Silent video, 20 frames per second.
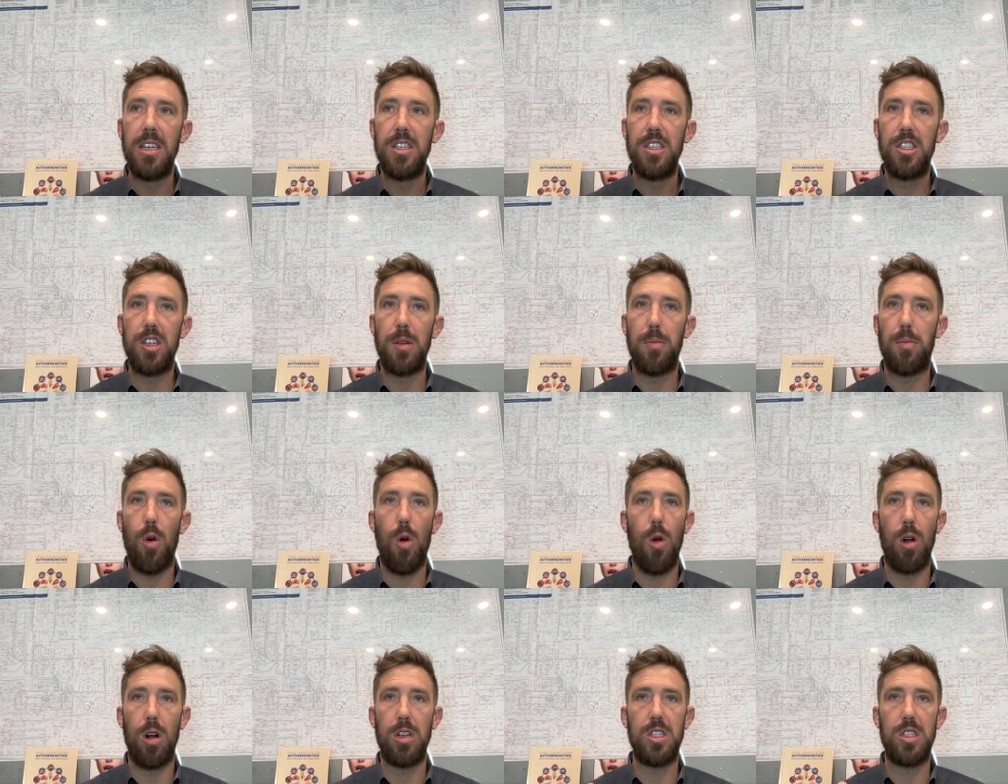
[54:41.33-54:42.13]

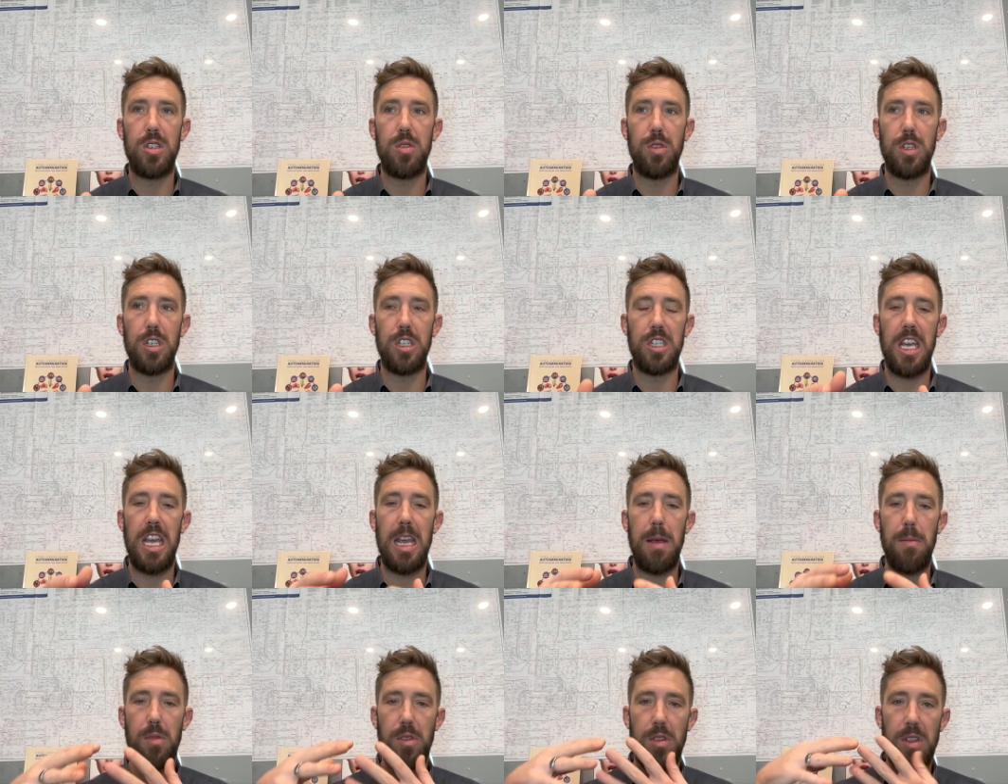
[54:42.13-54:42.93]
supports just
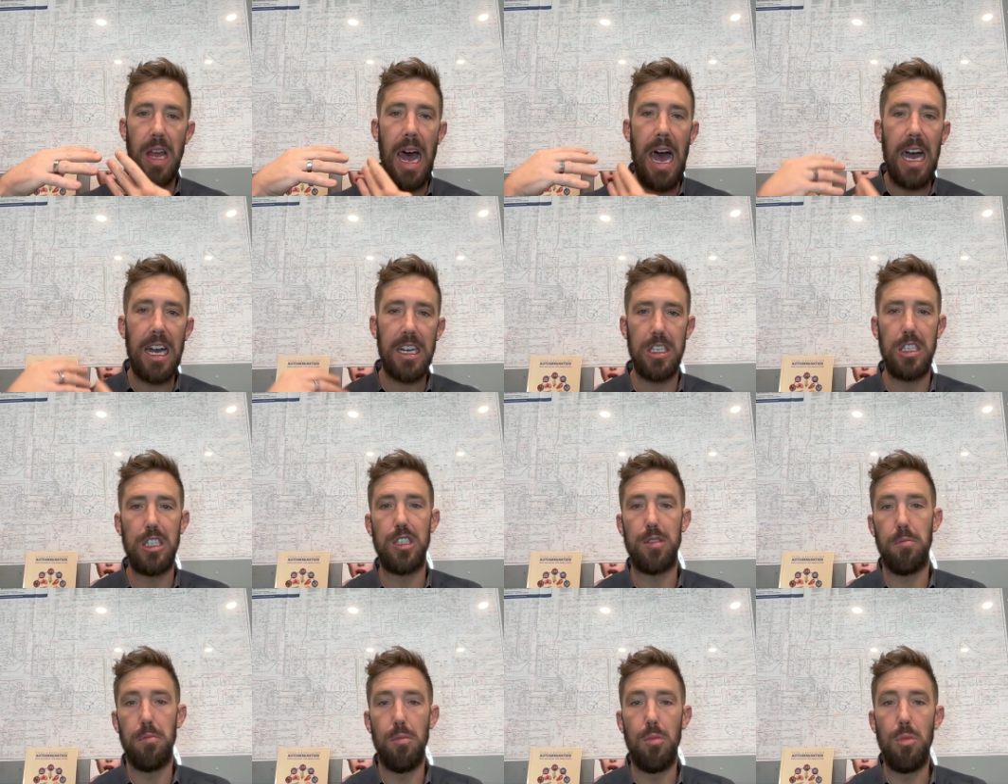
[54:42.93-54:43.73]
keep
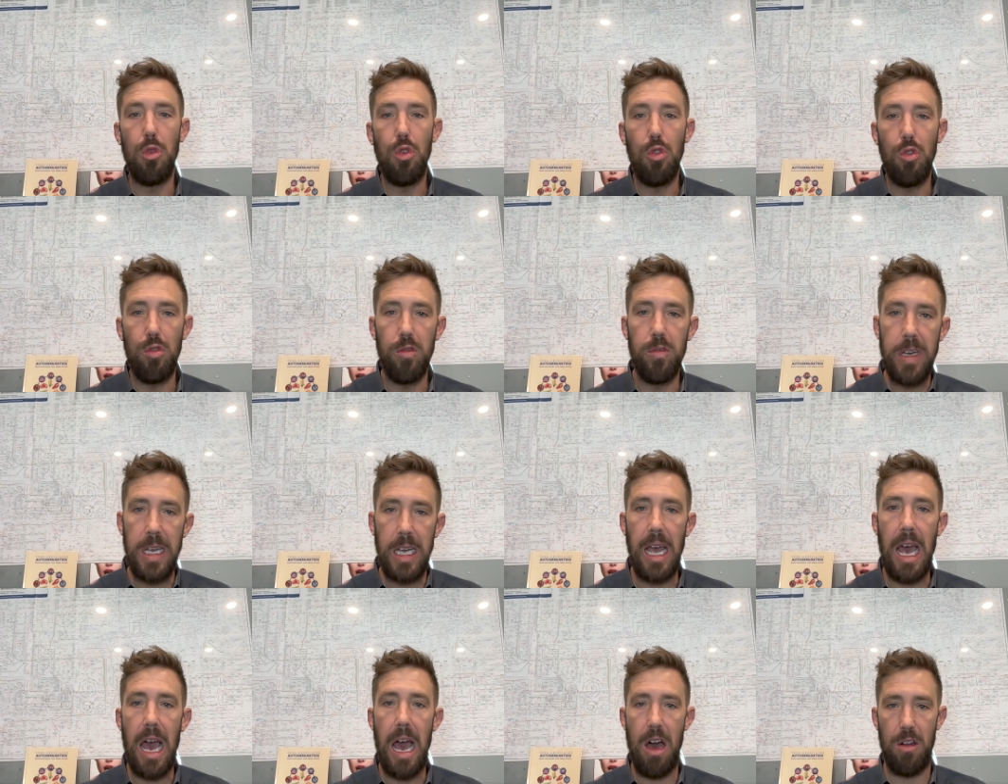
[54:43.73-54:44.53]
toxins
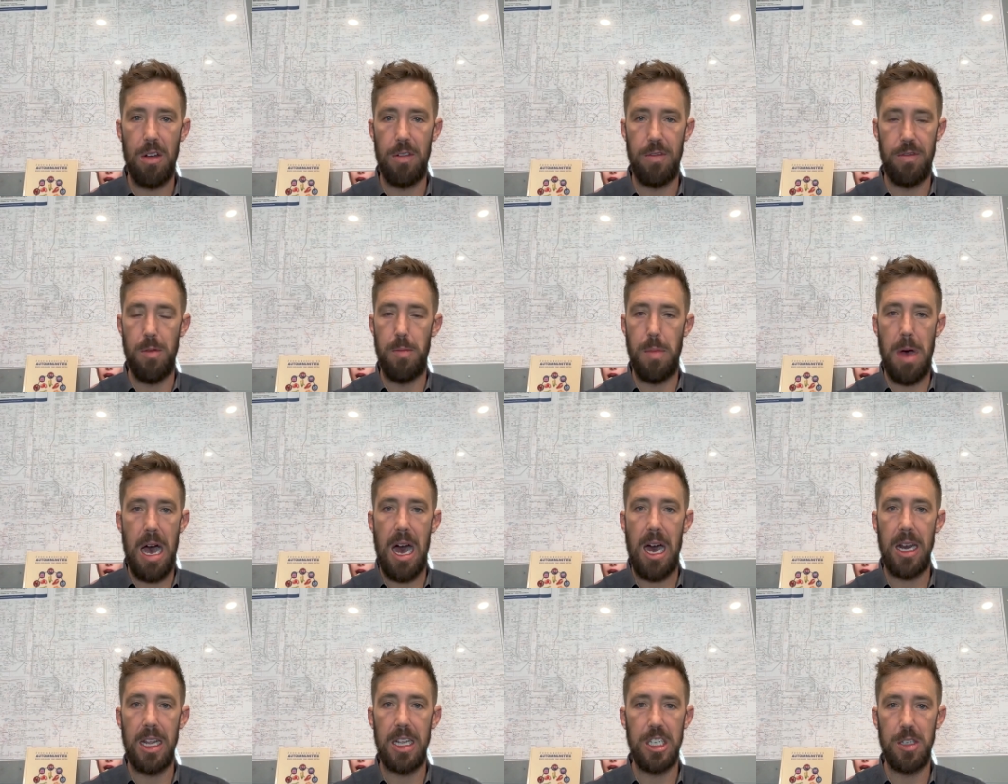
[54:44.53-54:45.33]
moving out of the
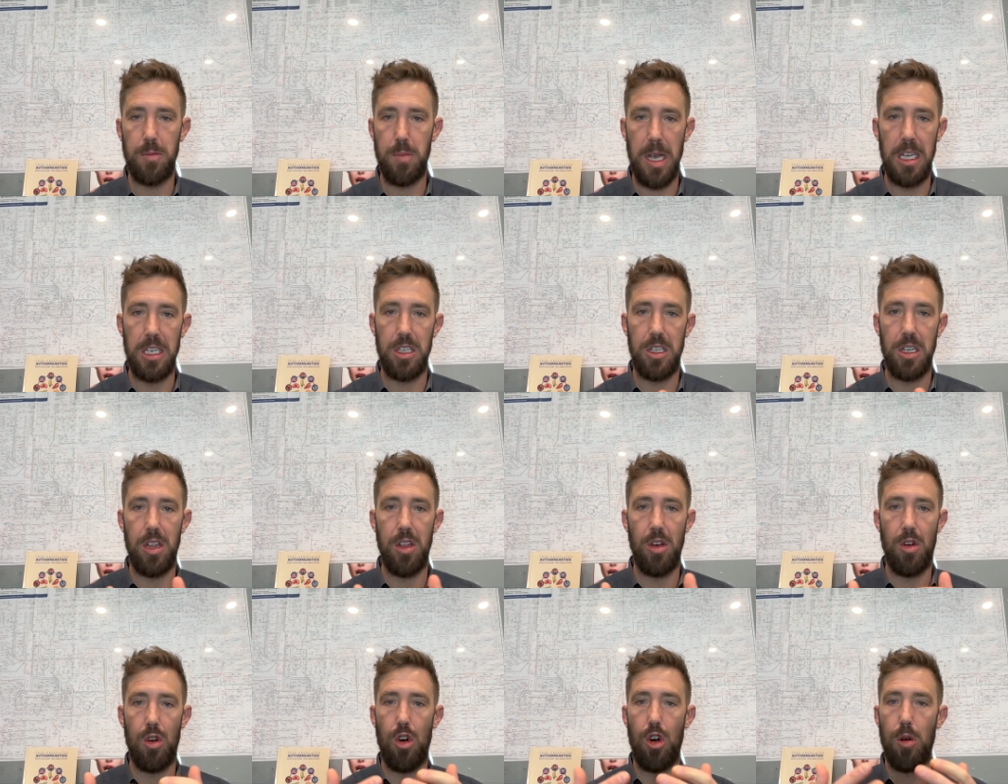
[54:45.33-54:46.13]
body is basically
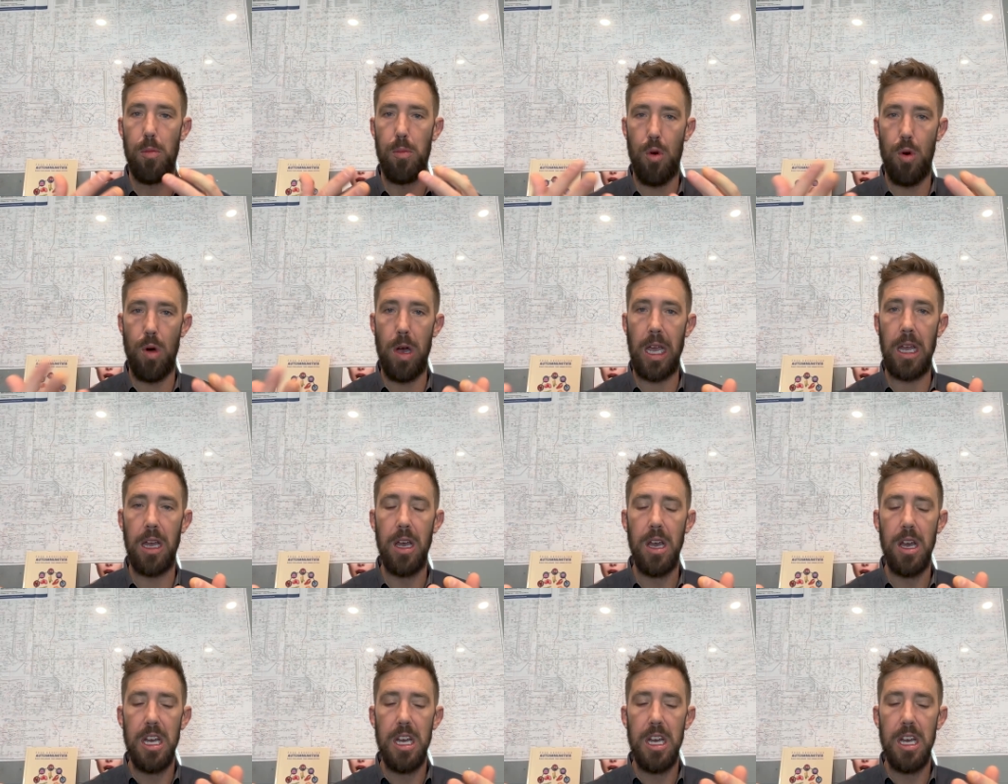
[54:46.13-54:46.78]
the whole point.